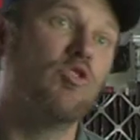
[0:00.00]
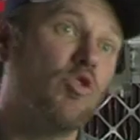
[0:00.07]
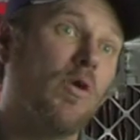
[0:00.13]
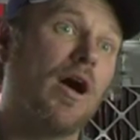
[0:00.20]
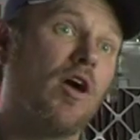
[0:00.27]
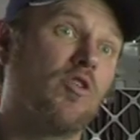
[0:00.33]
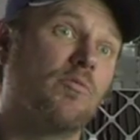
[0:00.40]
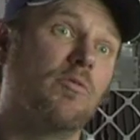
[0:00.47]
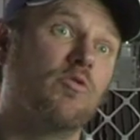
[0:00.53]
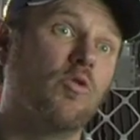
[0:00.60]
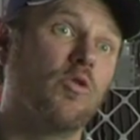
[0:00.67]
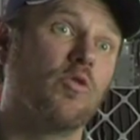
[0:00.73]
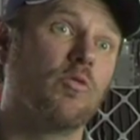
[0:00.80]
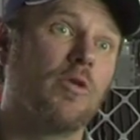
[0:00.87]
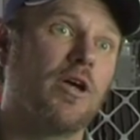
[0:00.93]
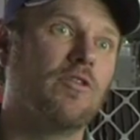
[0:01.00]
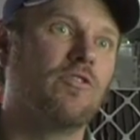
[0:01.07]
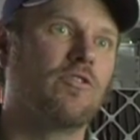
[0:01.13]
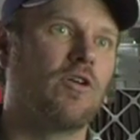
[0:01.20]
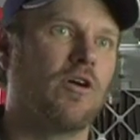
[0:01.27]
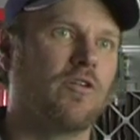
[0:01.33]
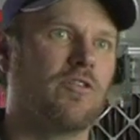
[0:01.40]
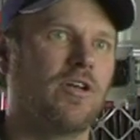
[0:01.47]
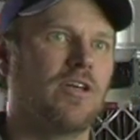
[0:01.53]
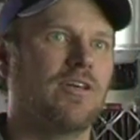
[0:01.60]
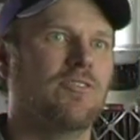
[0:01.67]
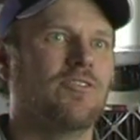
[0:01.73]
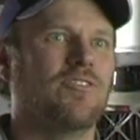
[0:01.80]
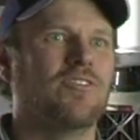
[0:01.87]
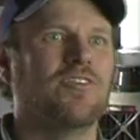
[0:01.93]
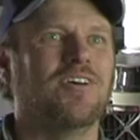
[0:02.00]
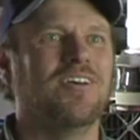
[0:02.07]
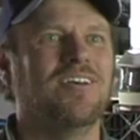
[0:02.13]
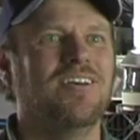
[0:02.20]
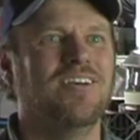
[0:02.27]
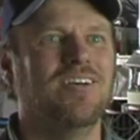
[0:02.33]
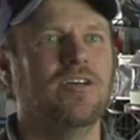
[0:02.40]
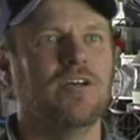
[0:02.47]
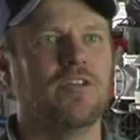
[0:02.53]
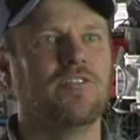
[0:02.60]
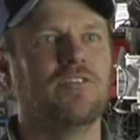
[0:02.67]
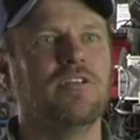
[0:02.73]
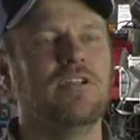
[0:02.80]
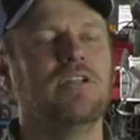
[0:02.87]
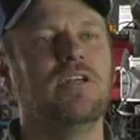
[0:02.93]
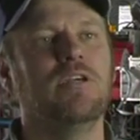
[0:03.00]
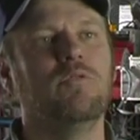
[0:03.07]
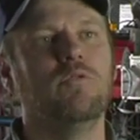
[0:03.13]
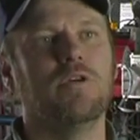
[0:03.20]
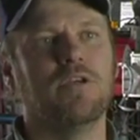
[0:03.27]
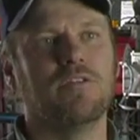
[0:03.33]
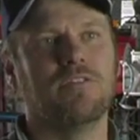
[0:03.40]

Two hours before the race starts, they give us a CD with